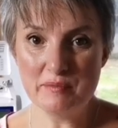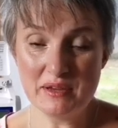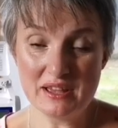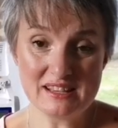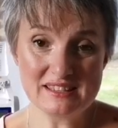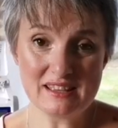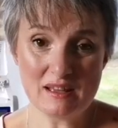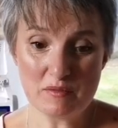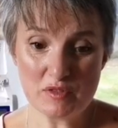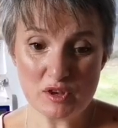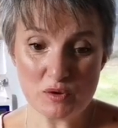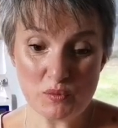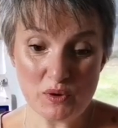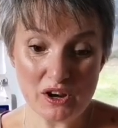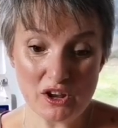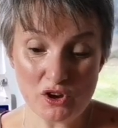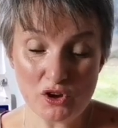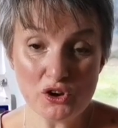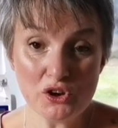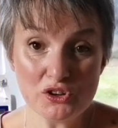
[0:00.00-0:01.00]
except that
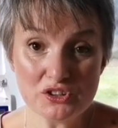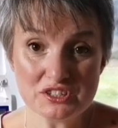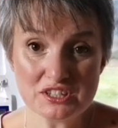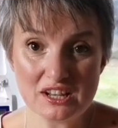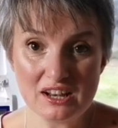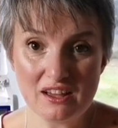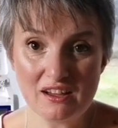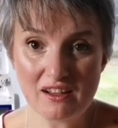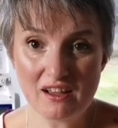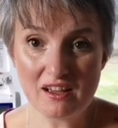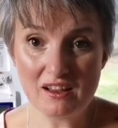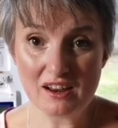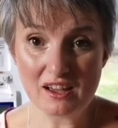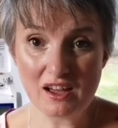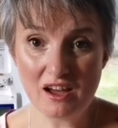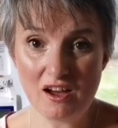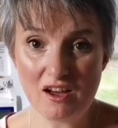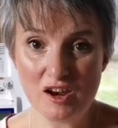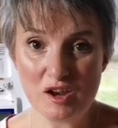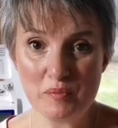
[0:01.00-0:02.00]
when I got onto
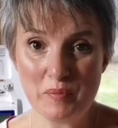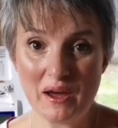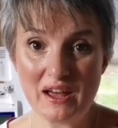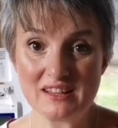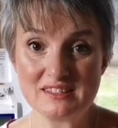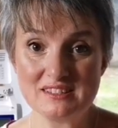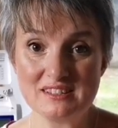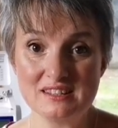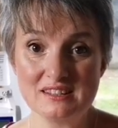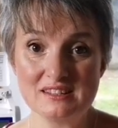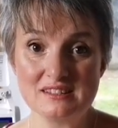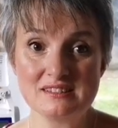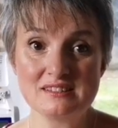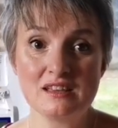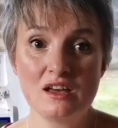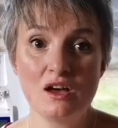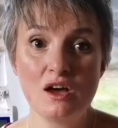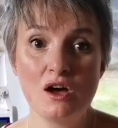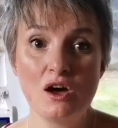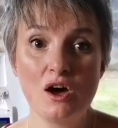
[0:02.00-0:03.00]
Lekala Patterns,
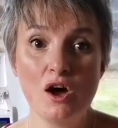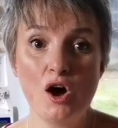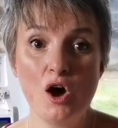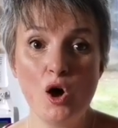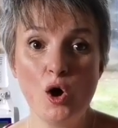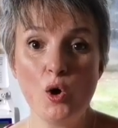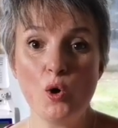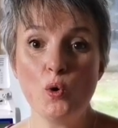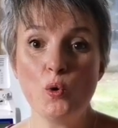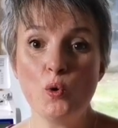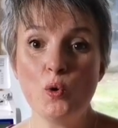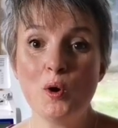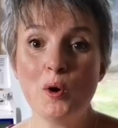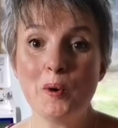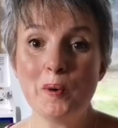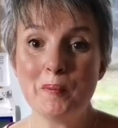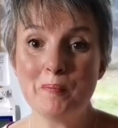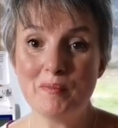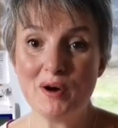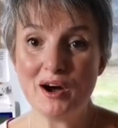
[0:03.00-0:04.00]
oh
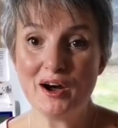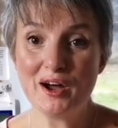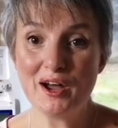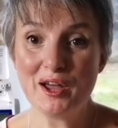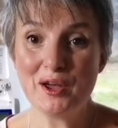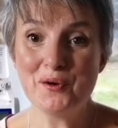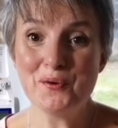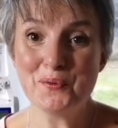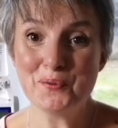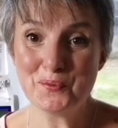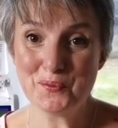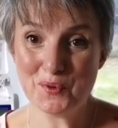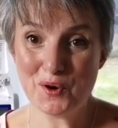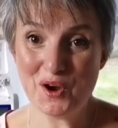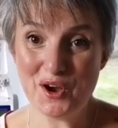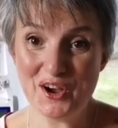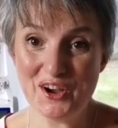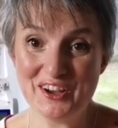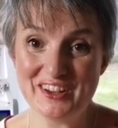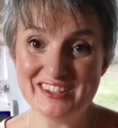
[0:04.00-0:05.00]
my
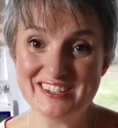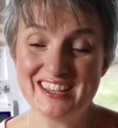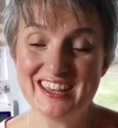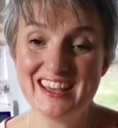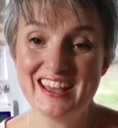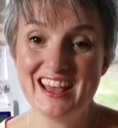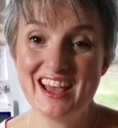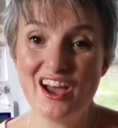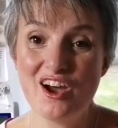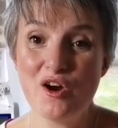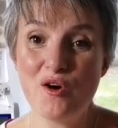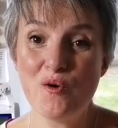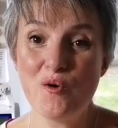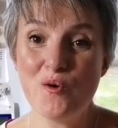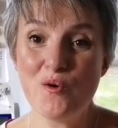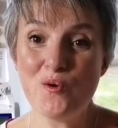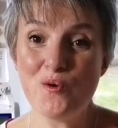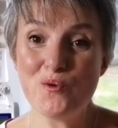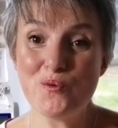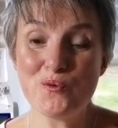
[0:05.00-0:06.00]
word,
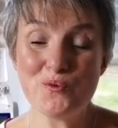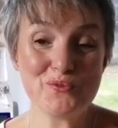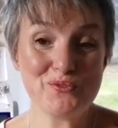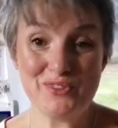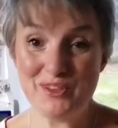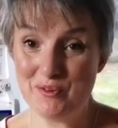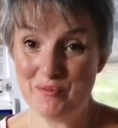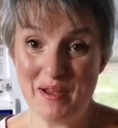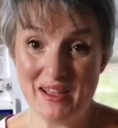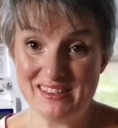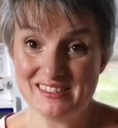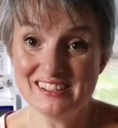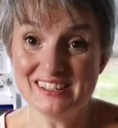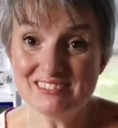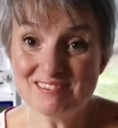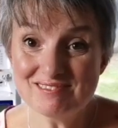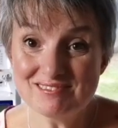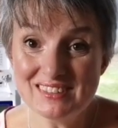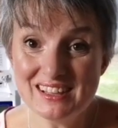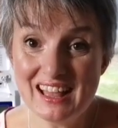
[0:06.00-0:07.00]
they're
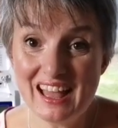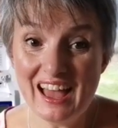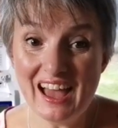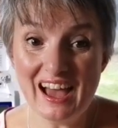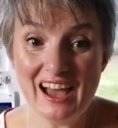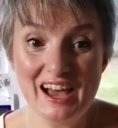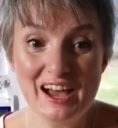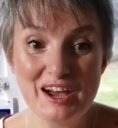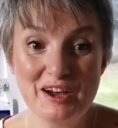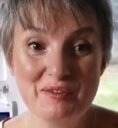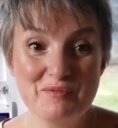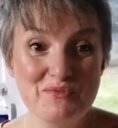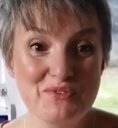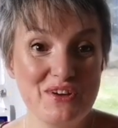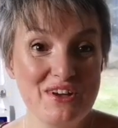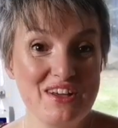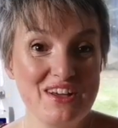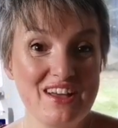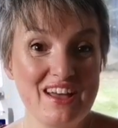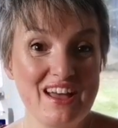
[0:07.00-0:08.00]
amazing. And